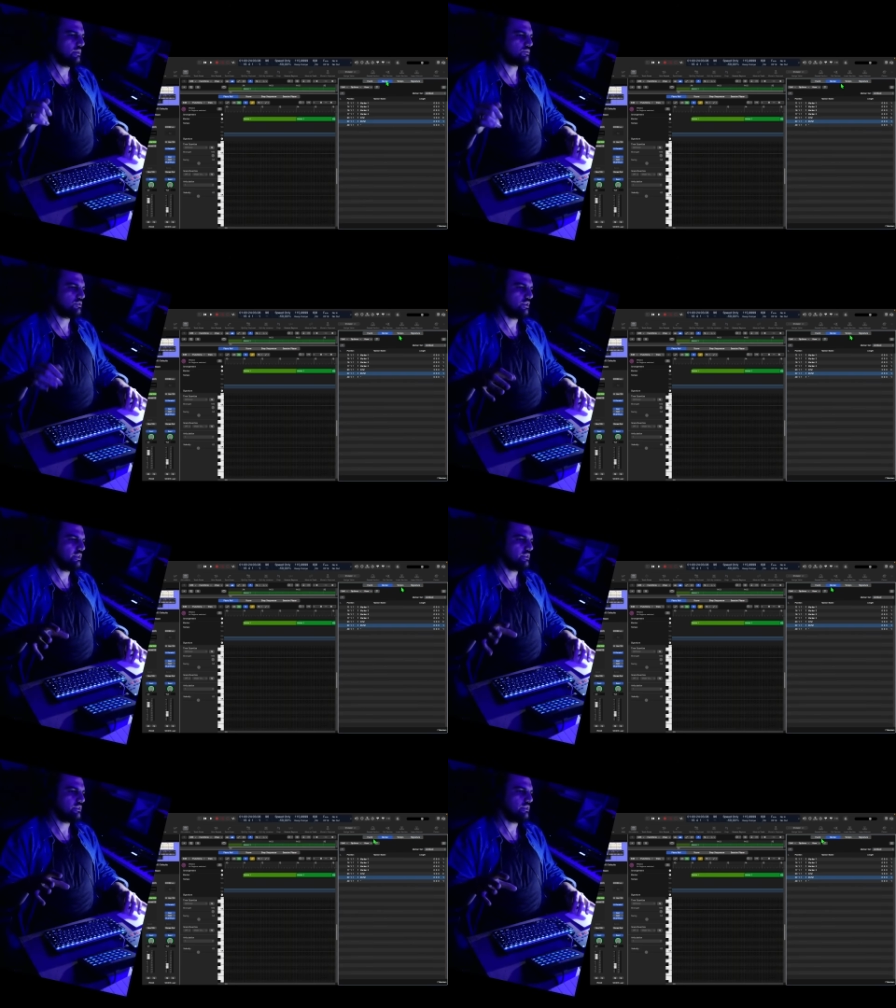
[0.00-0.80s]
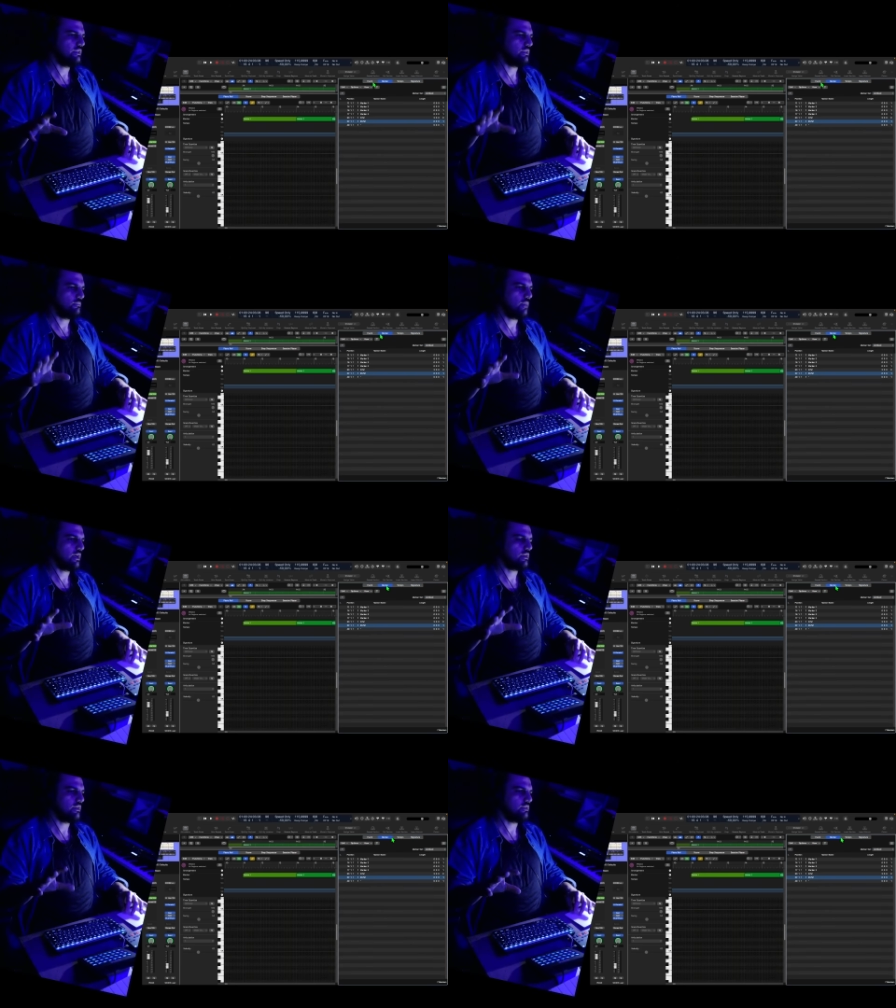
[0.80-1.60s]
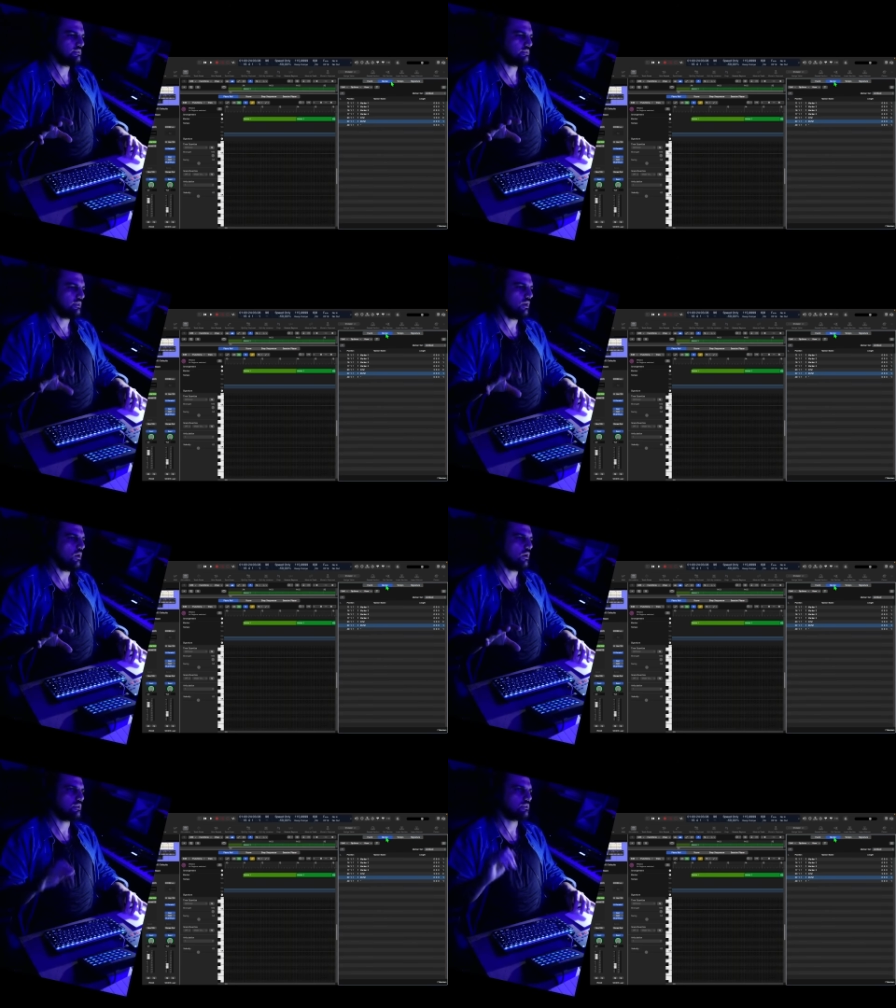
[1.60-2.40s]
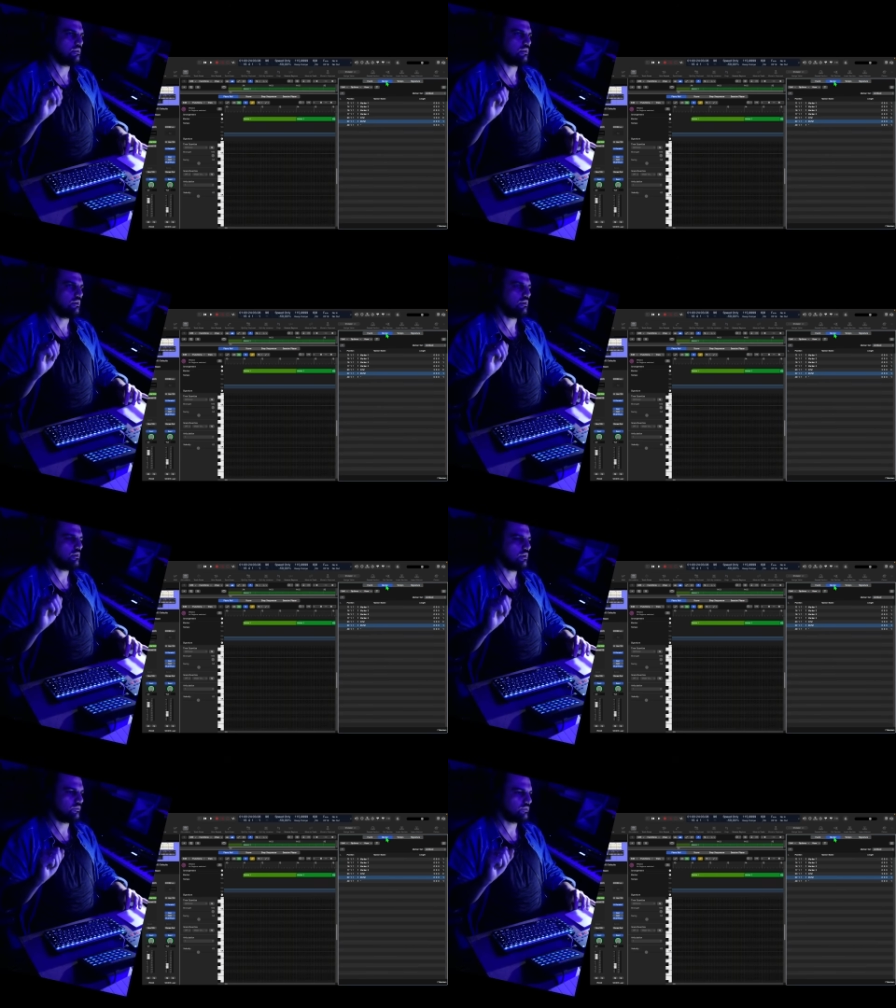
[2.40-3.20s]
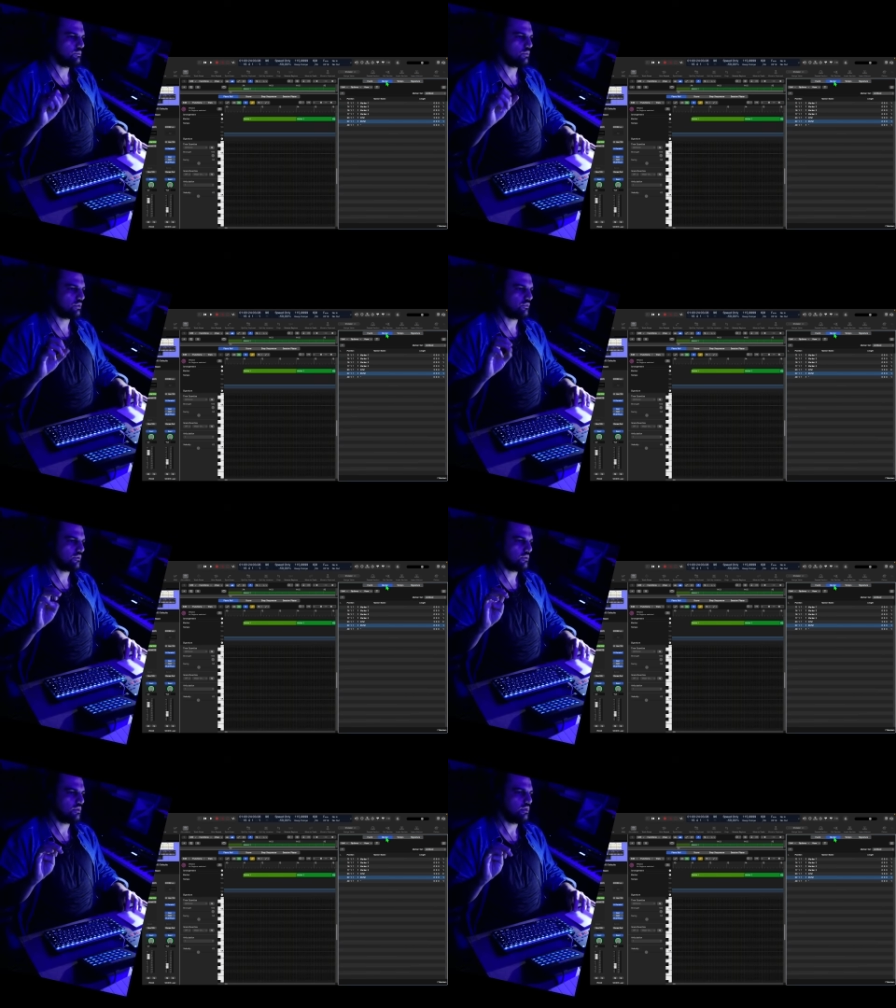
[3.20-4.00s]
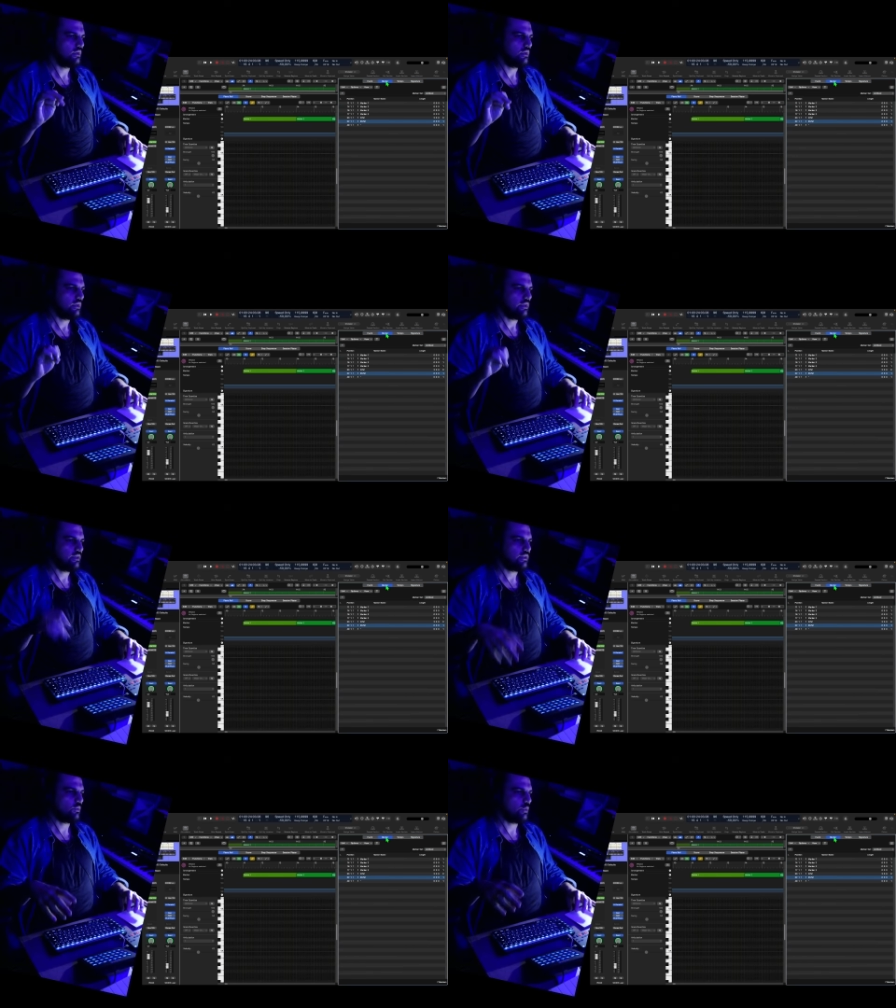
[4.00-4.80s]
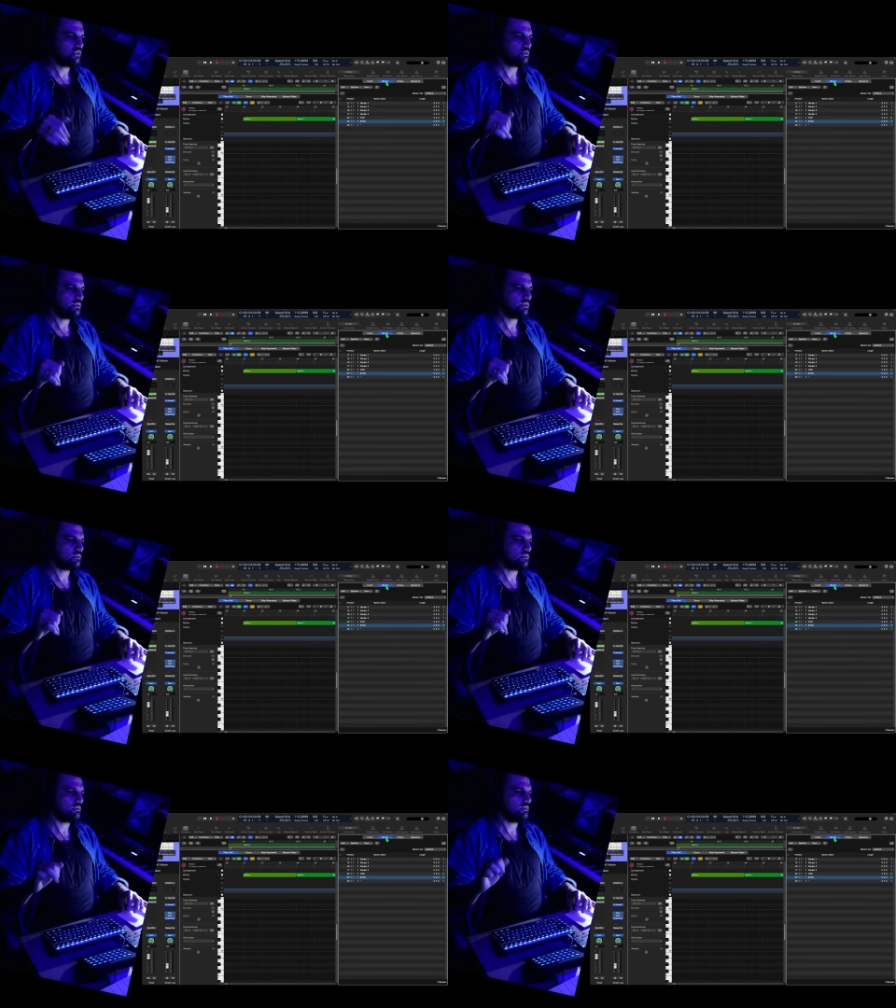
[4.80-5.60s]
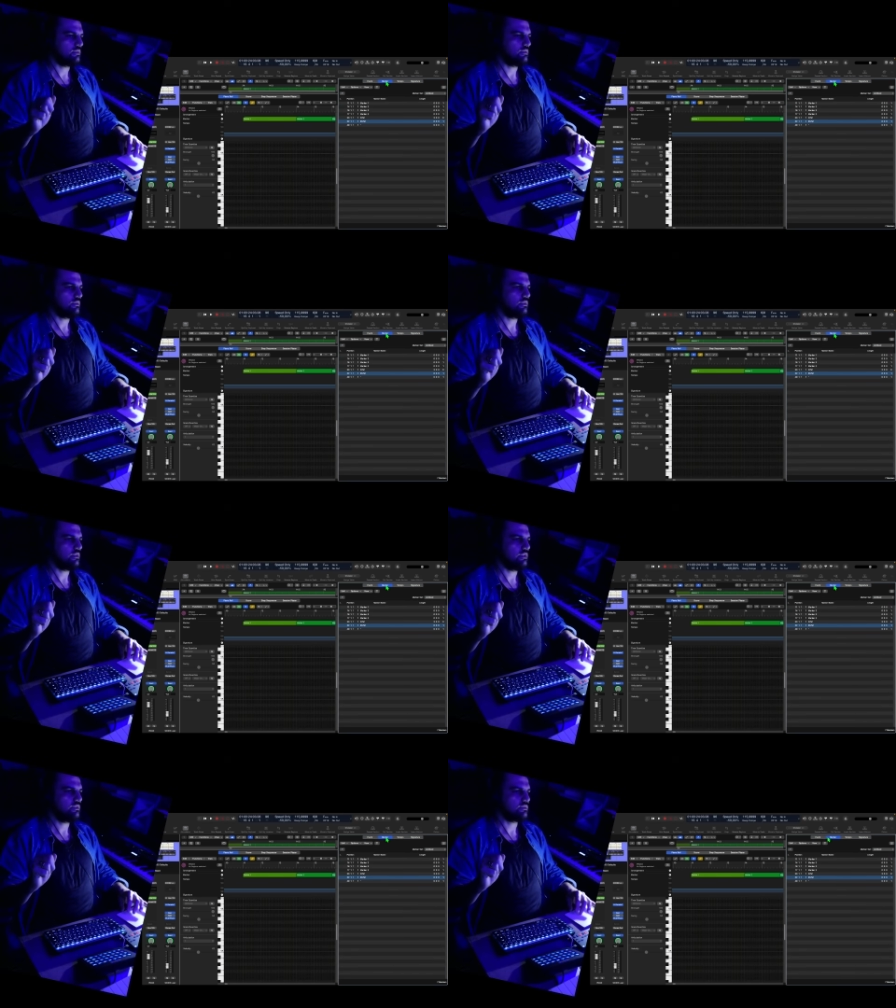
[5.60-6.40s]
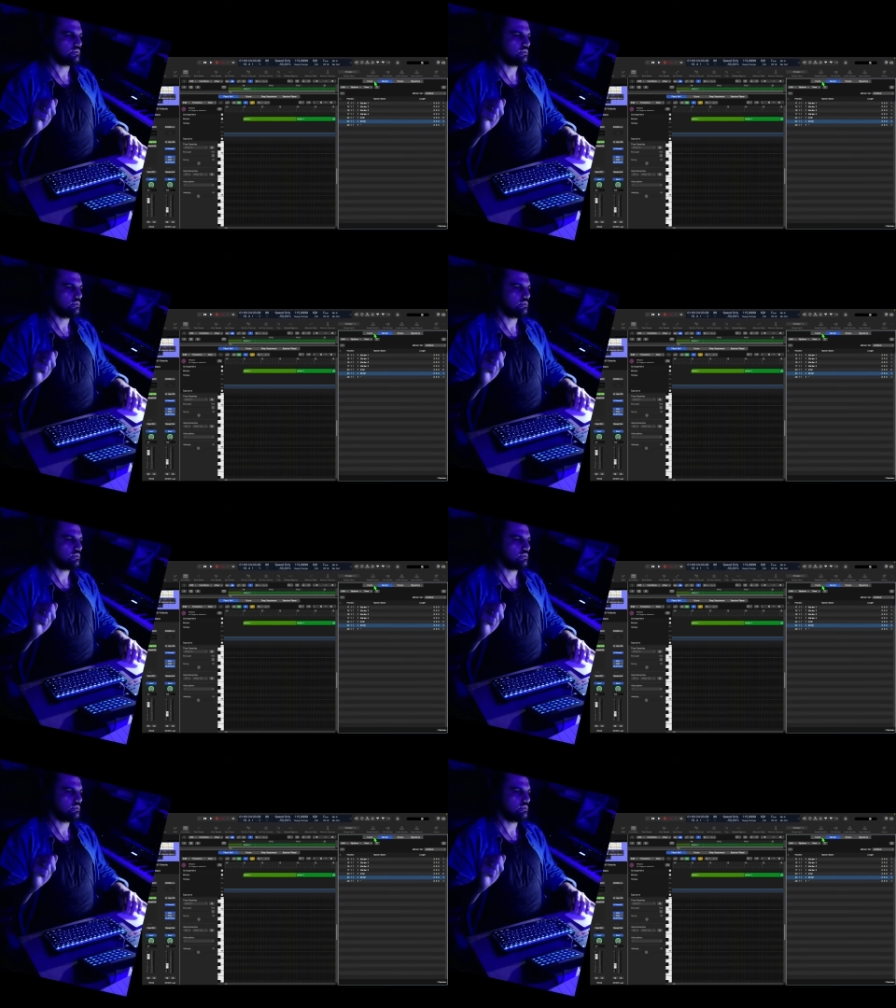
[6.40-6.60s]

So here marker is in the heart of the workflow, and arrangement isn't.